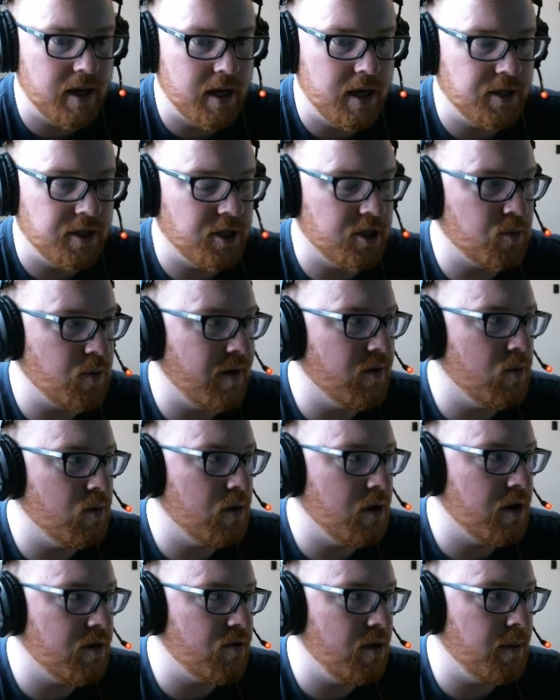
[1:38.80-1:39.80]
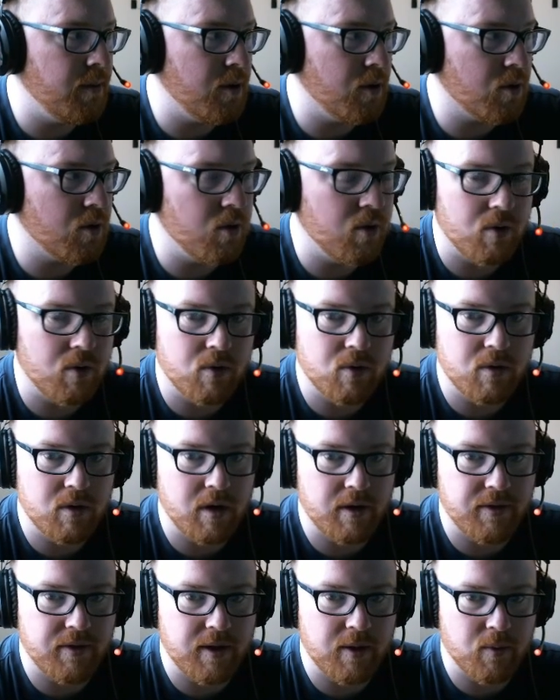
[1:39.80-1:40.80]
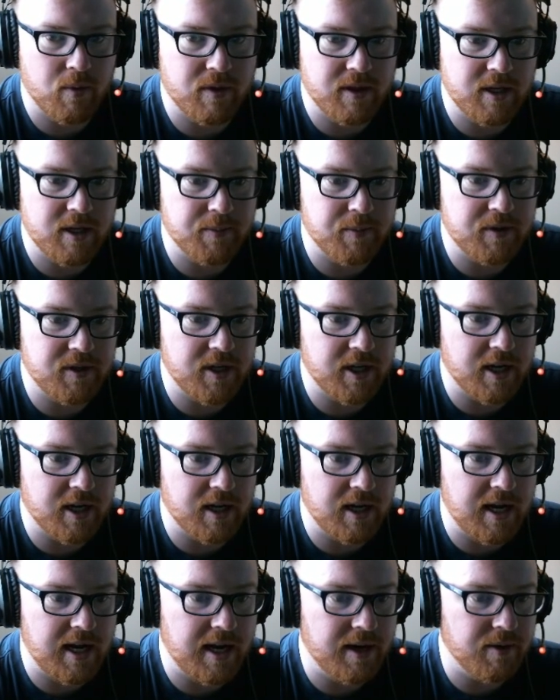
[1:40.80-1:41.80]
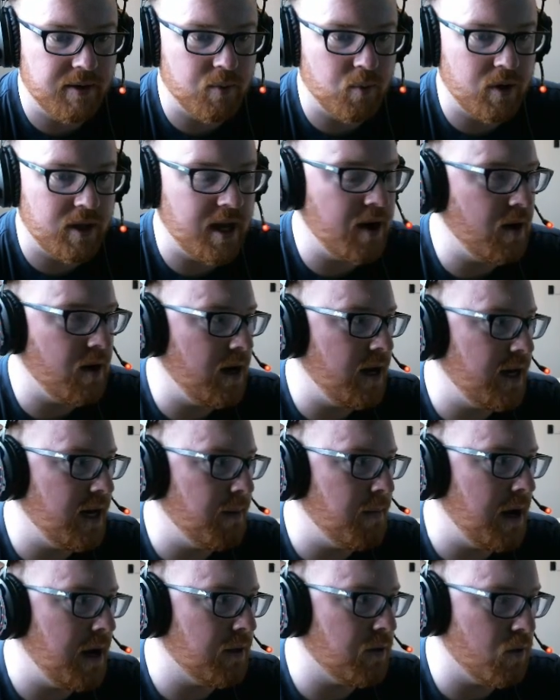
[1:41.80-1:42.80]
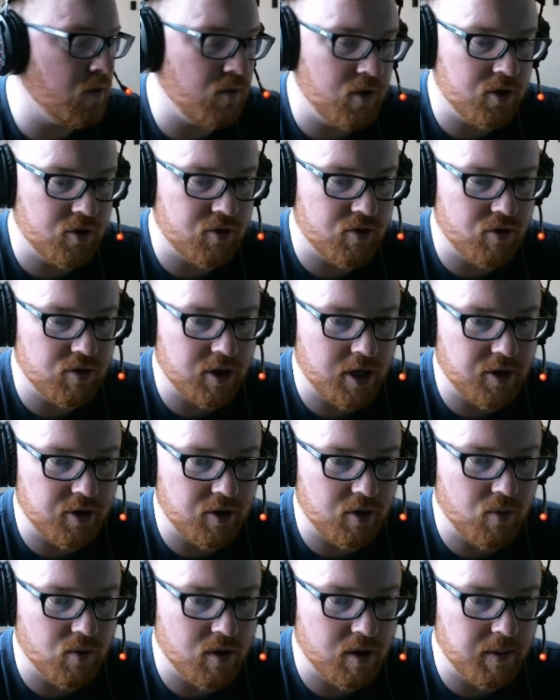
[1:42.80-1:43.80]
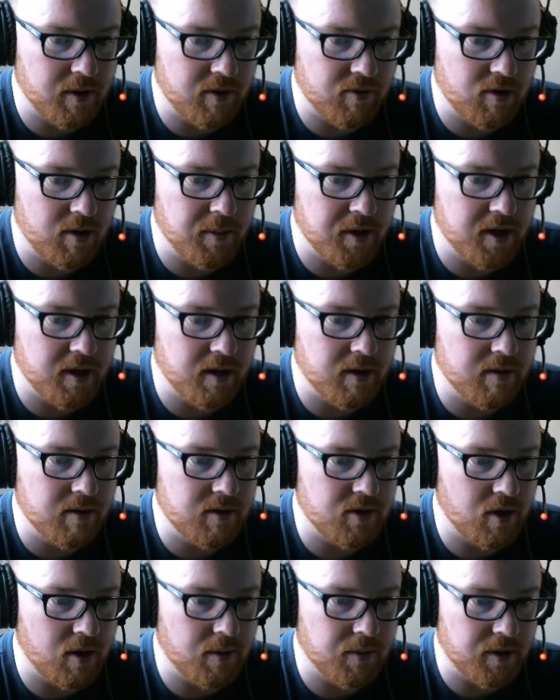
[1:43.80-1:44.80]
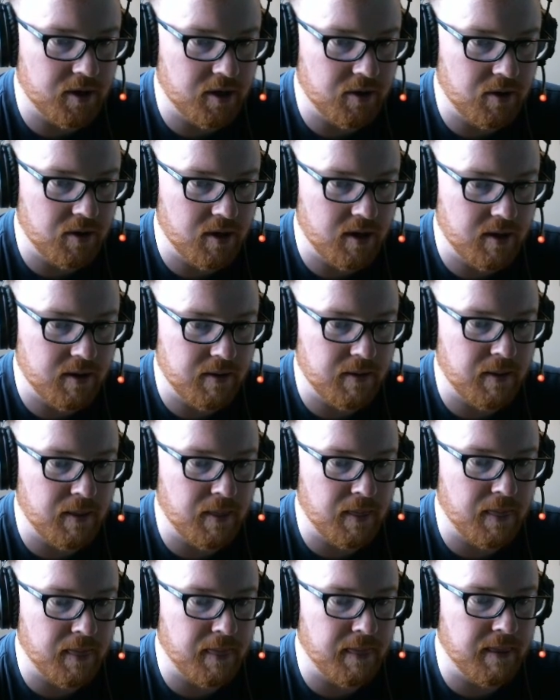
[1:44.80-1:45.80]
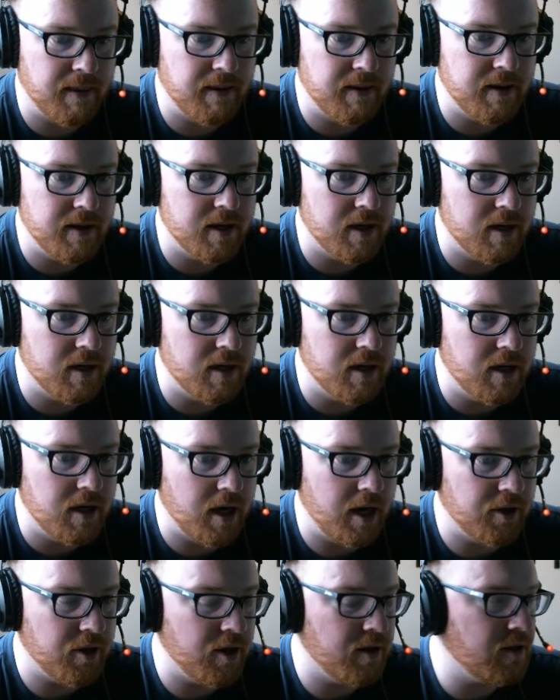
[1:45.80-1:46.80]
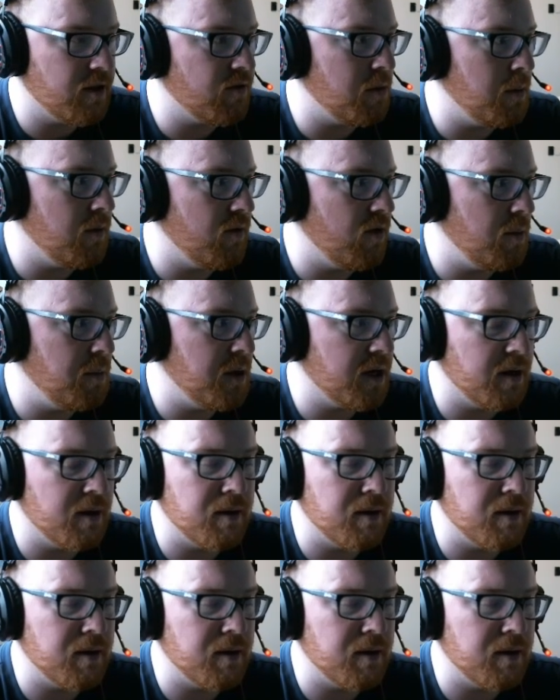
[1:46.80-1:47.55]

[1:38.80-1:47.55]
Just whether I want a 3-bet or call. I think with this particular hand, without any backdoor flush draws, I do want to be 3-betting, so I'm going to do that. I don't have to throw it very big.